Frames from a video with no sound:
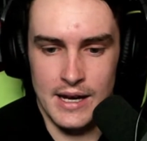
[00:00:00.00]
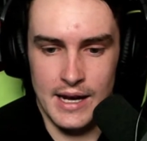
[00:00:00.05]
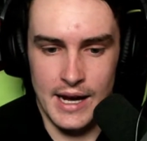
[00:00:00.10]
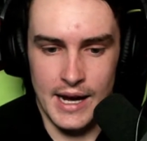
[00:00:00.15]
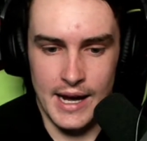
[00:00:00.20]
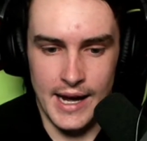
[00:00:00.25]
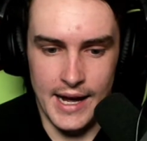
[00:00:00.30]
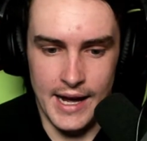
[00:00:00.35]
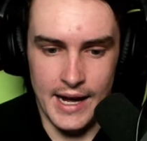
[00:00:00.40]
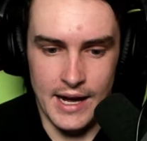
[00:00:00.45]

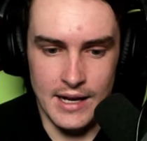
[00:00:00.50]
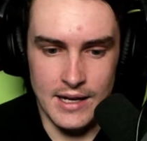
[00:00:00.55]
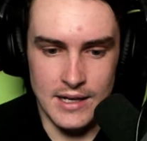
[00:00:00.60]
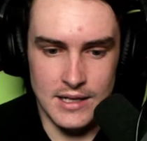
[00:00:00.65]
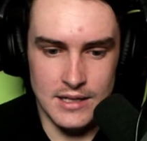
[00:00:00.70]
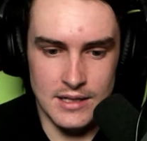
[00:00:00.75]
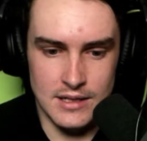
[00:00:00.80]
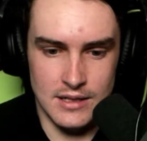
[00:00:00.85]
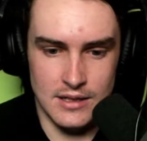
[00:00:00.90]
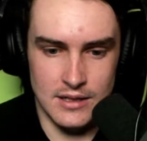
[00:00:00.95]

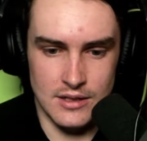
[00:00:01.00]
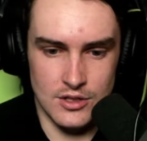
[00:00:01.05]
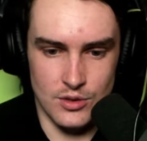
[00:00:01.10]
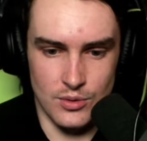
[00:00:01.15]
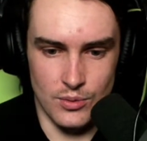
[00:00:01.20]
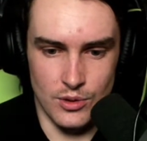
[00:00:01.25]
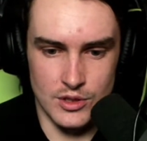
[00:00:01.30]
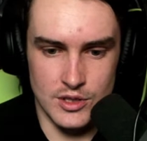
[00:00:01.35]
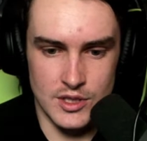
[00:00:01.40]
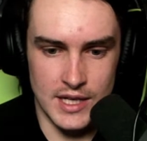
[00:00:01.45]
And
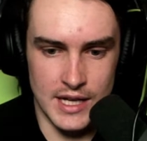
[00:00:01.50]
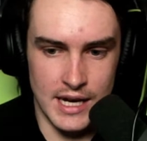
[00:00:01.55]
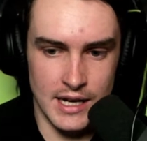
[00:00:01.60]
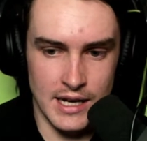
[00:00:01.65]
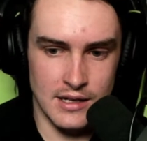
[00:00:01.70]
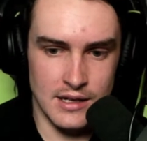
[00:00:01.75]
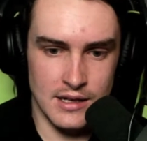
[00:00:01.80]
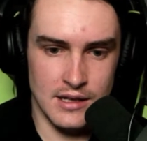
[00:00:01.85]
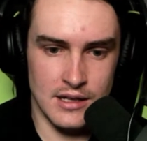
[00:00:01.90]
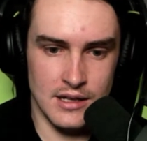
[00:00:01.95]
towards the
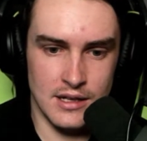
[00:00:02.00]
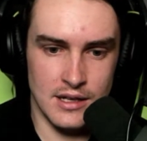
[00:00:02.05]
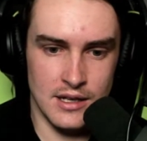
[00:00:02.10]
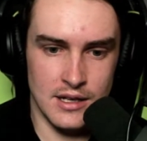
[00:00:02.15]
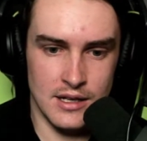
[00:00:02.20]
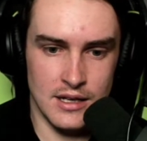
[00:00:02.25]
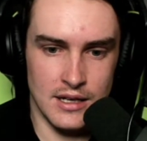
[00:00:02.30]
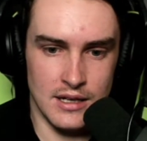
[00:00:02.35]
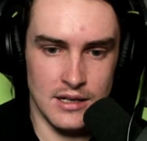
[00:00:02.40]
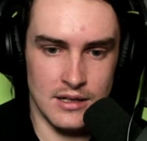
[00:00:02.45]
end of the
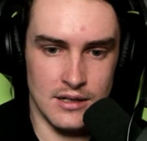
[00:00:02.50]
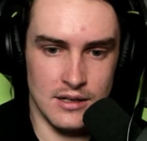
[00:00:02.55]
year,